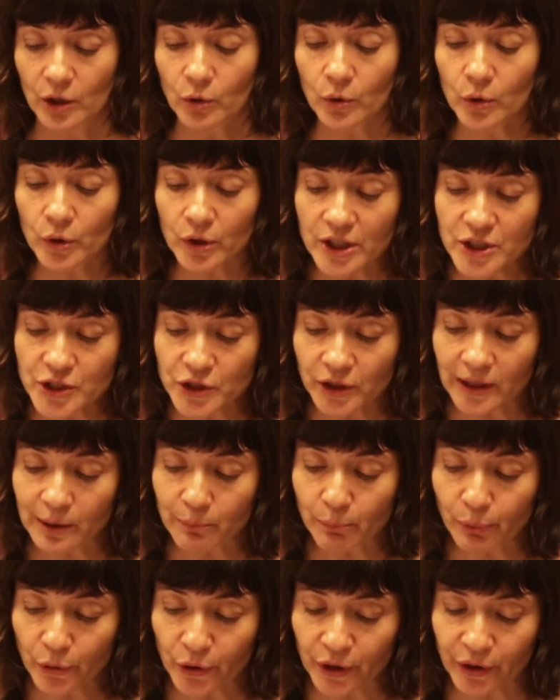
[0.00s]
Originally
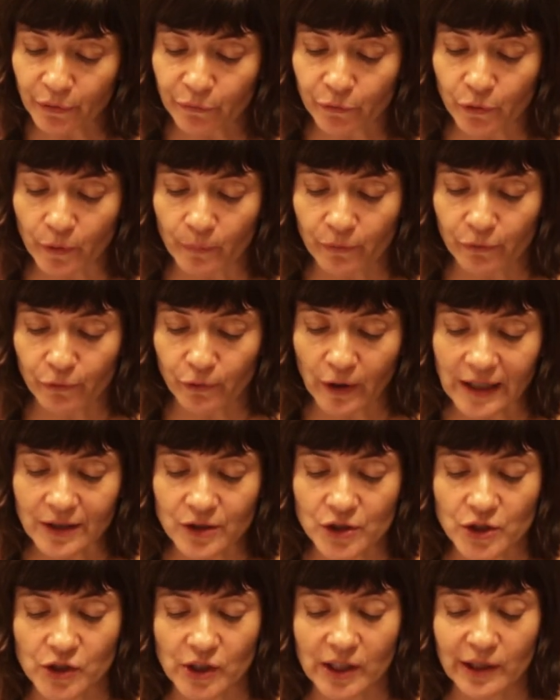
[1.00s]
imported from
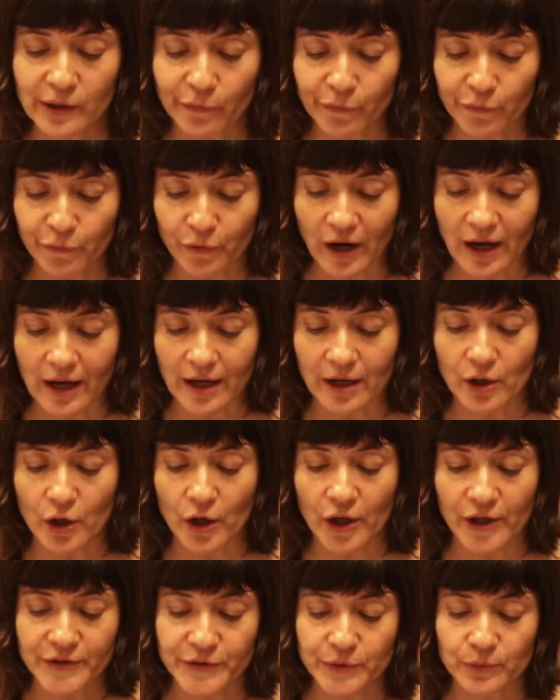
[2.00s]
French, infra
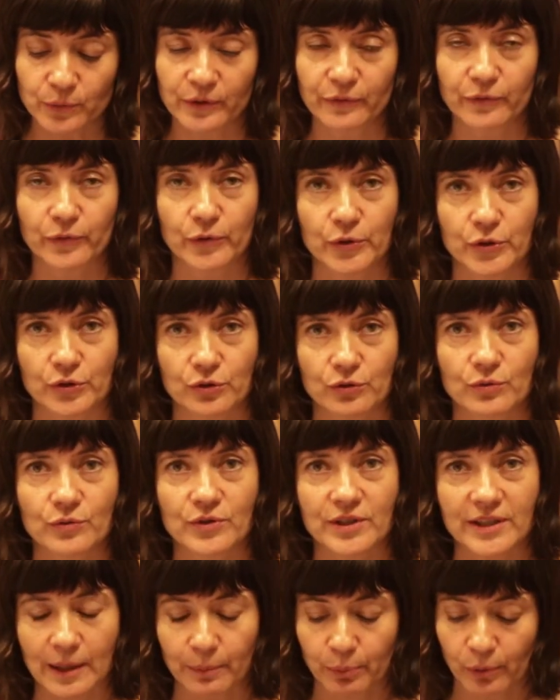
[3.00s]
also refers to
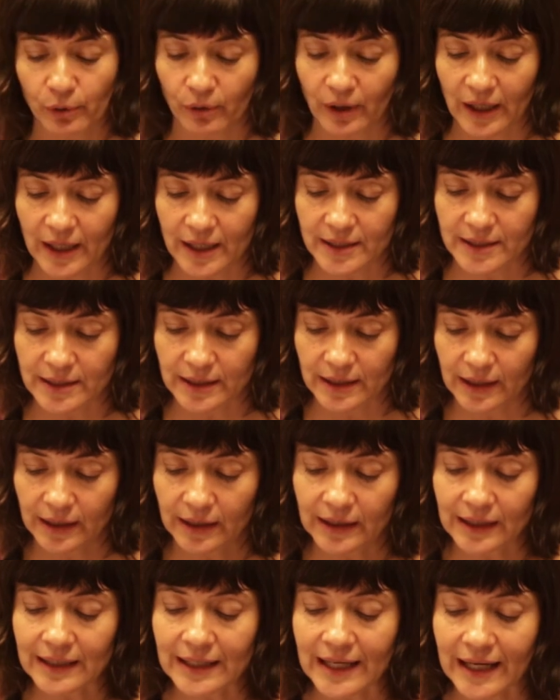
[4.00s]
subgrade,
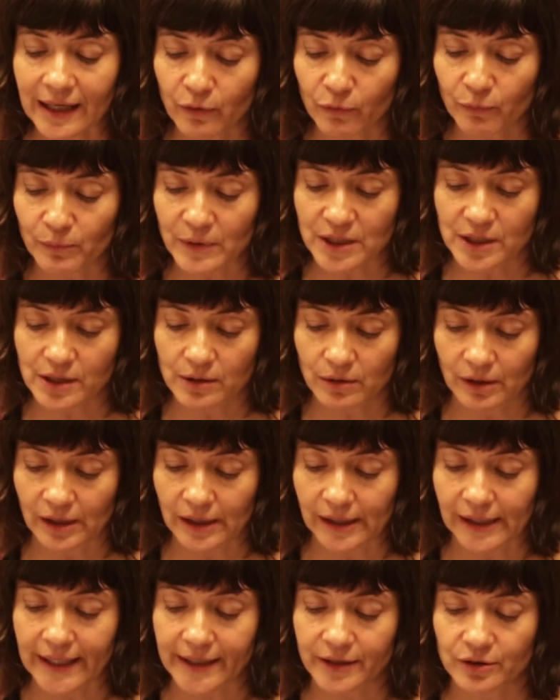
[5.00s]
the native
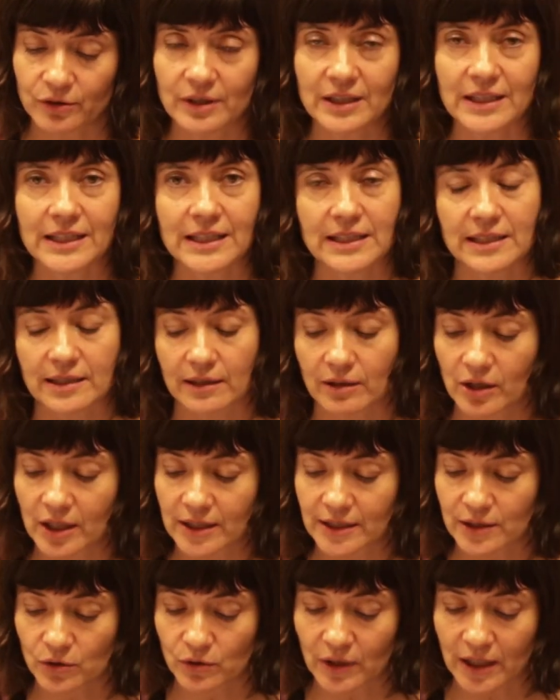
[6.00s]
material underneath a
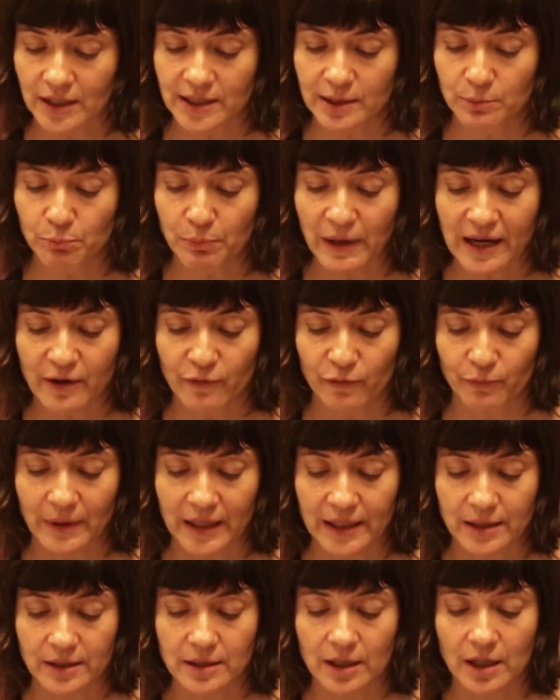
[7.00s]
constructed
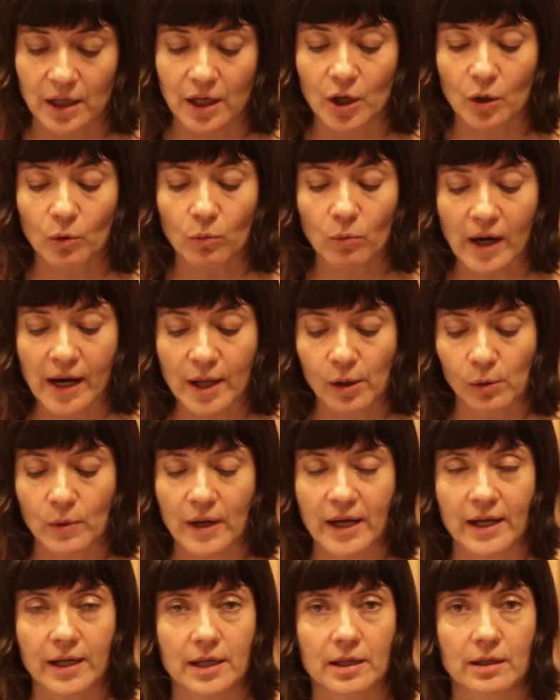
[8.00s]
pavement,
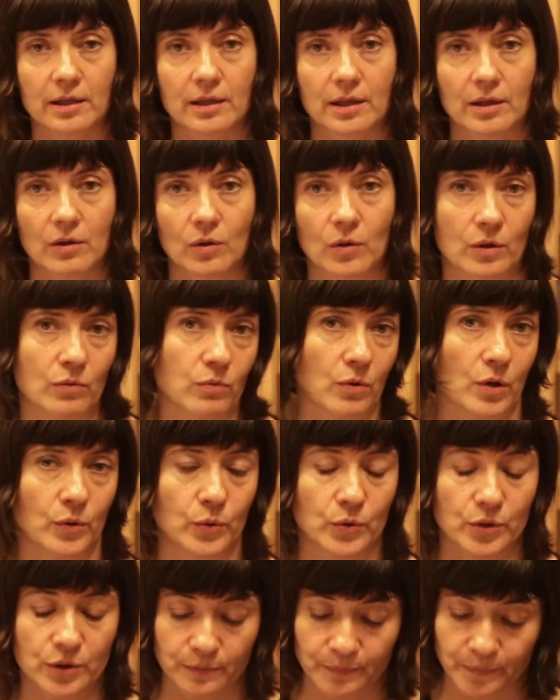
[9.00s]
railway, or
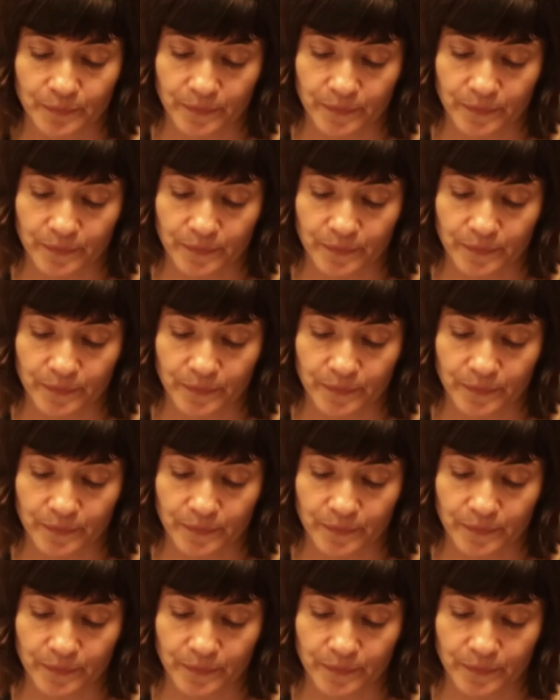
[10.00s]
road.